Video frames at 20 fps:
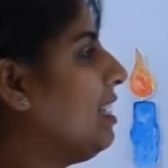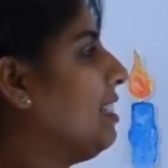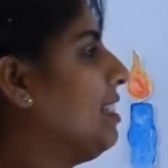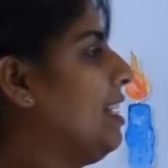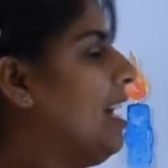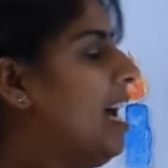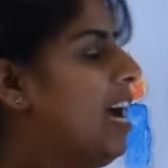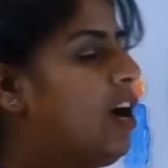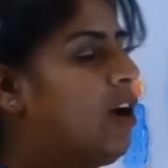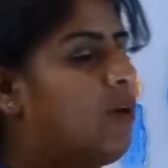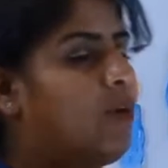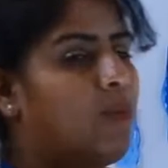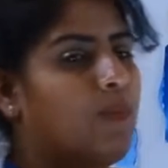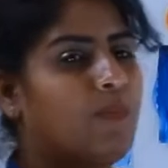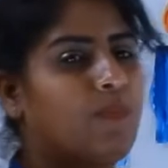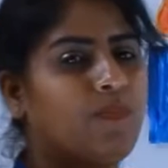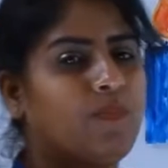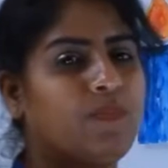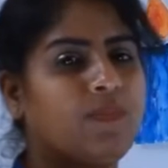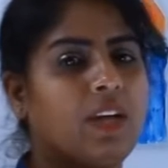now
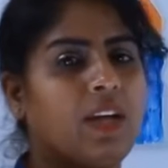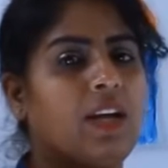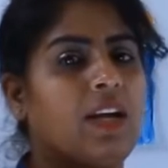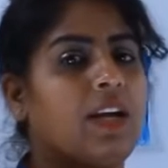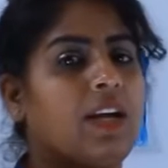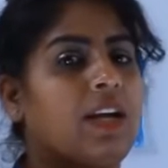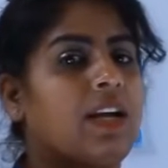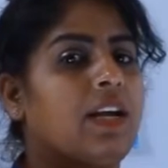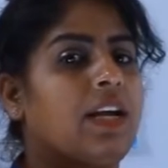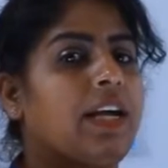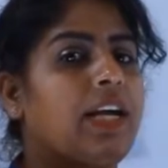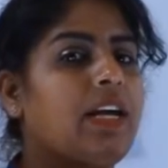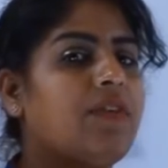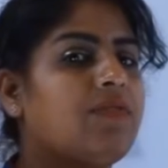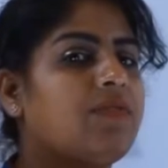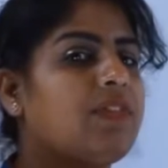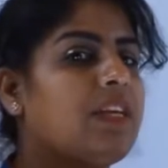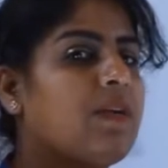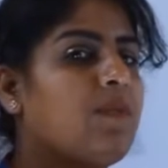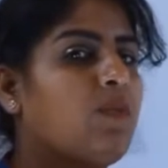if
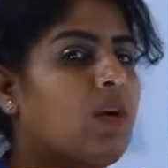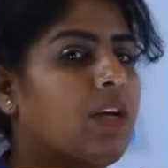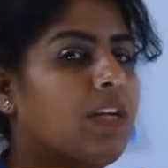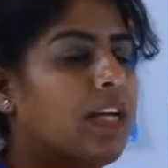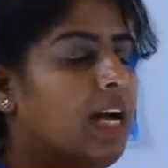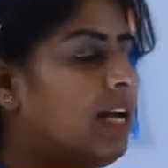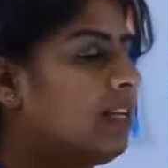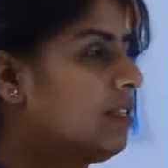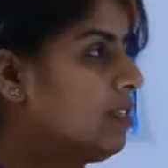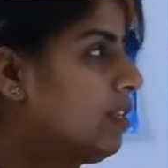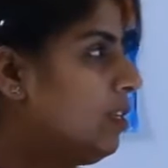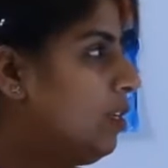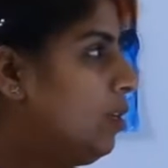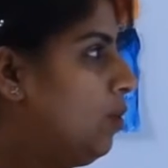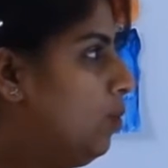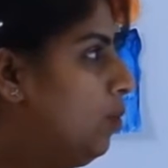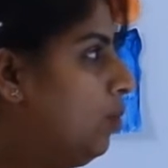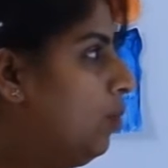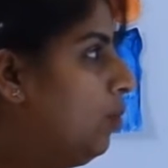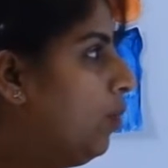someone asks
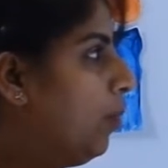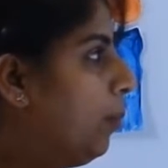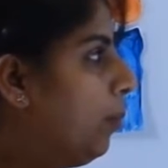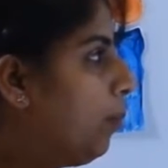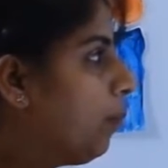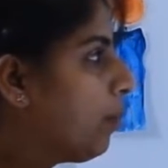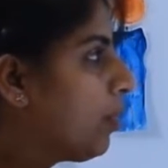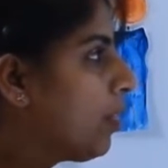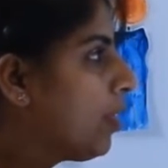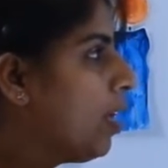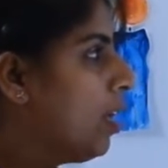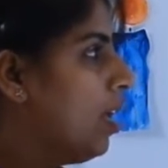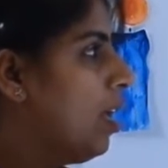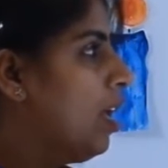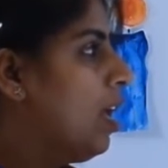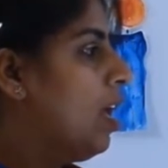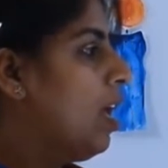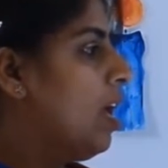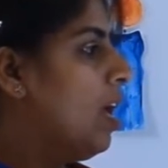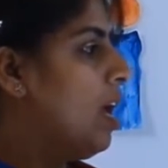you
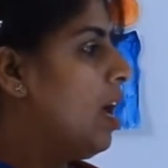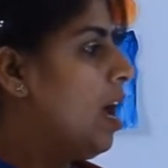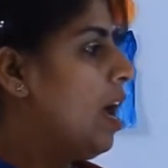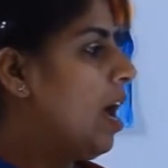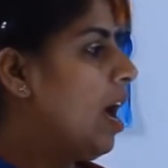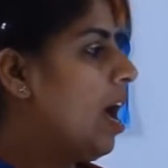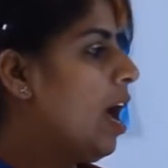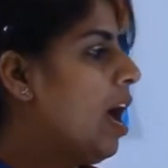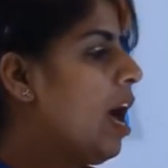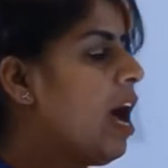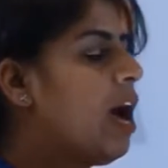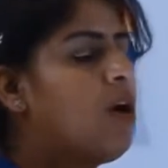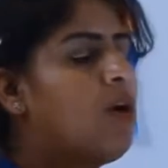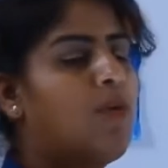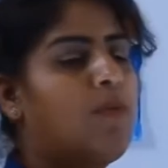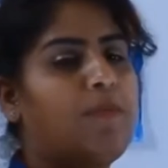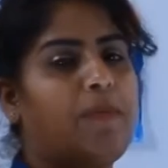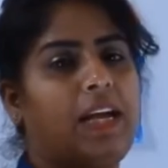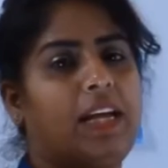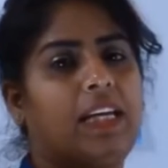how
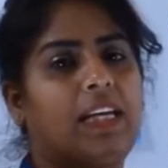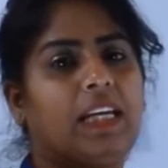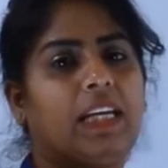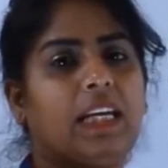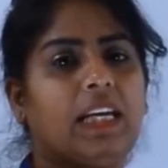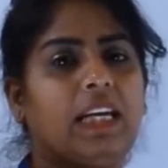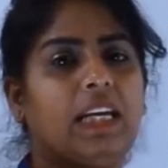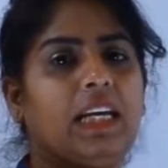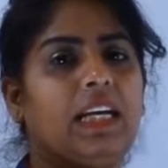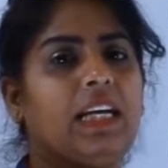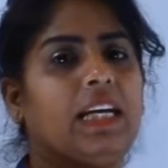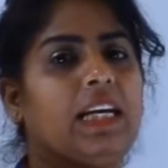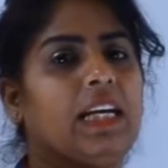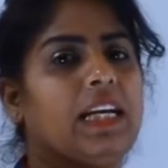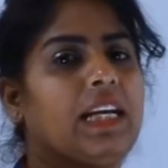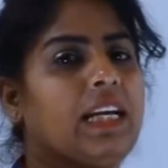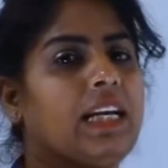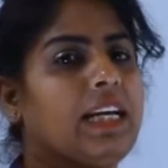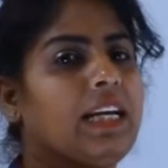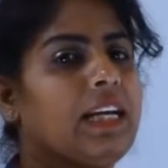many
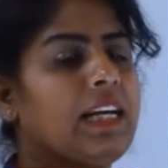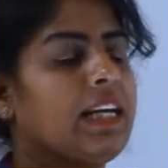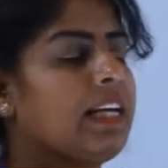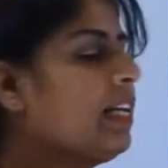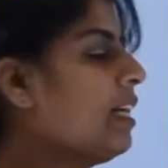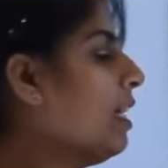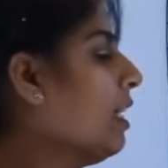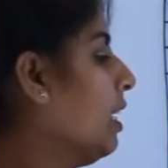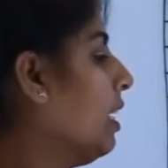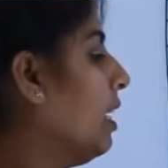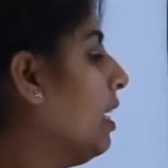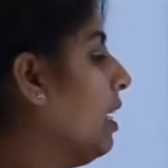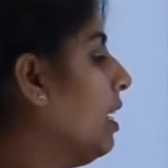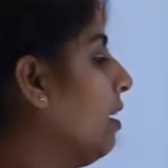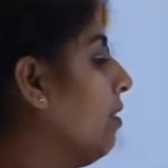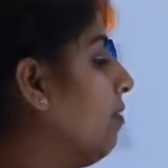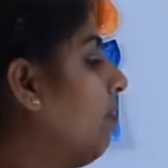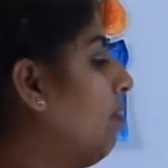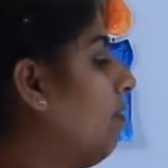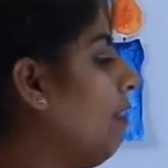
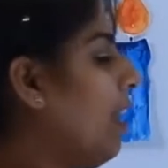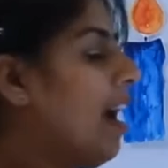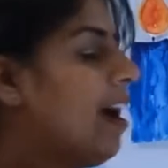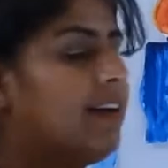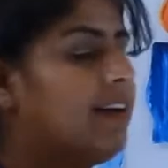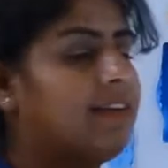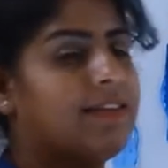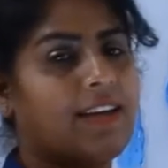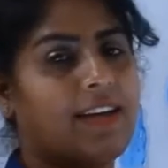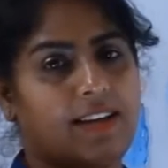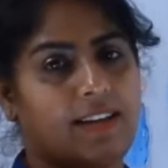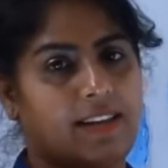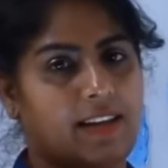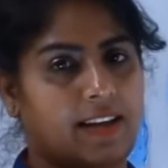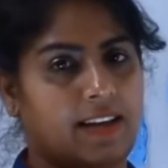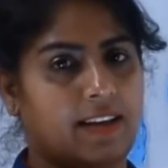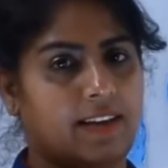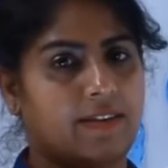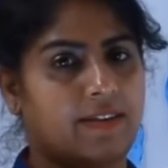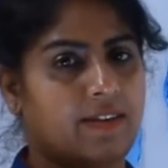flowers are
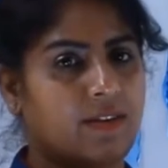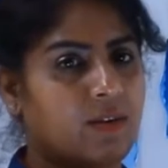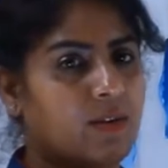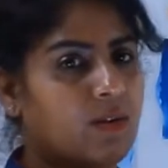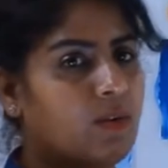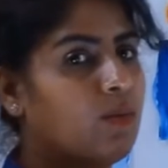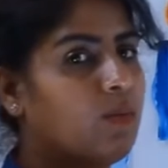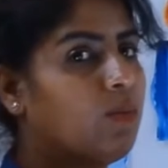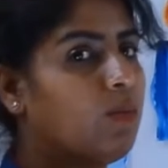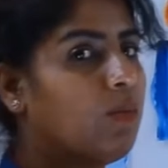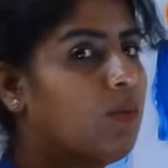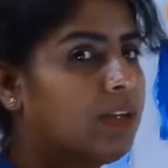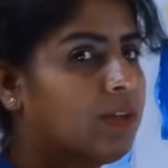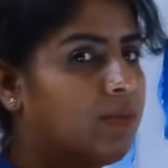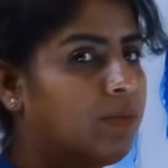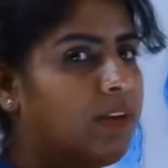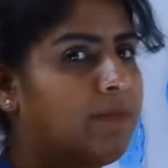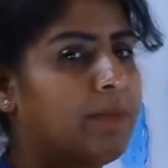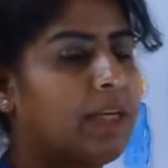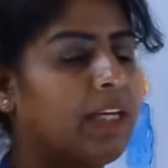there, what
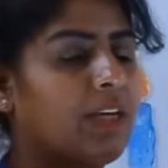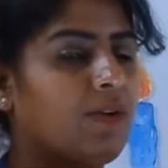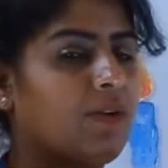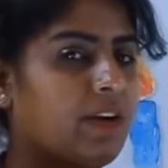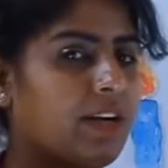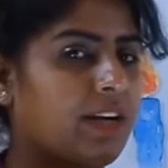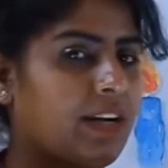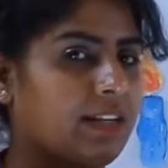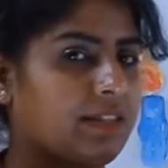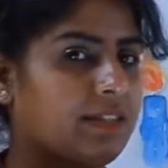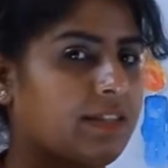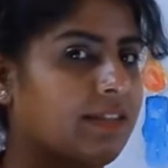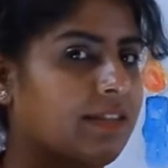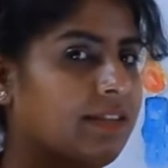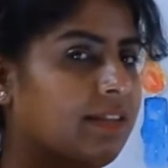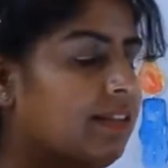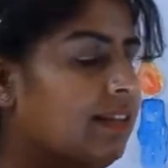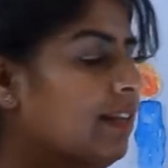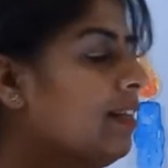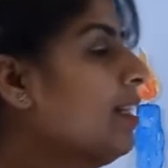will be your answer?
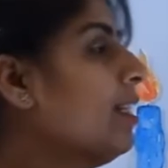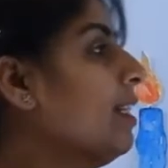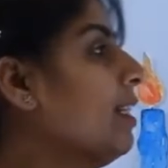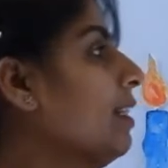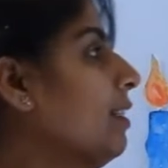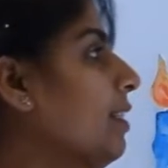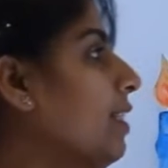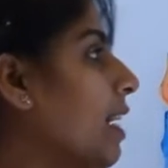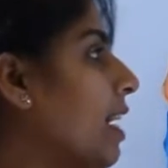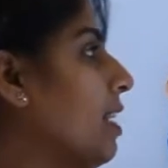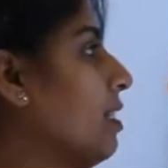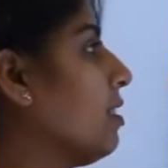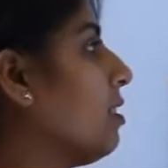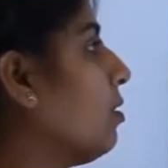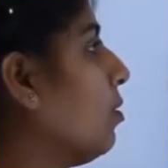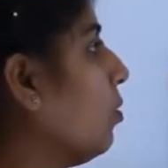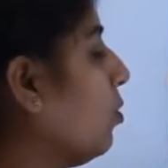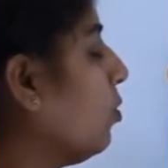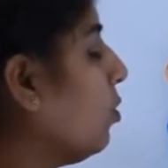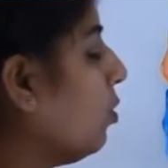Yes,
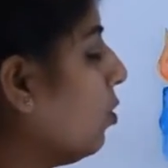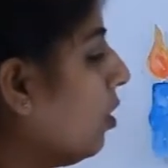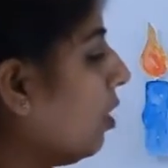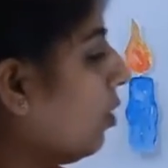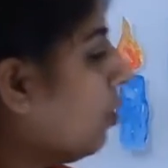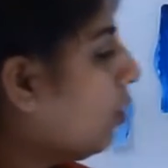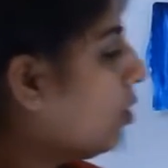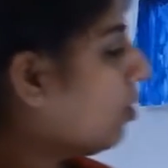you will go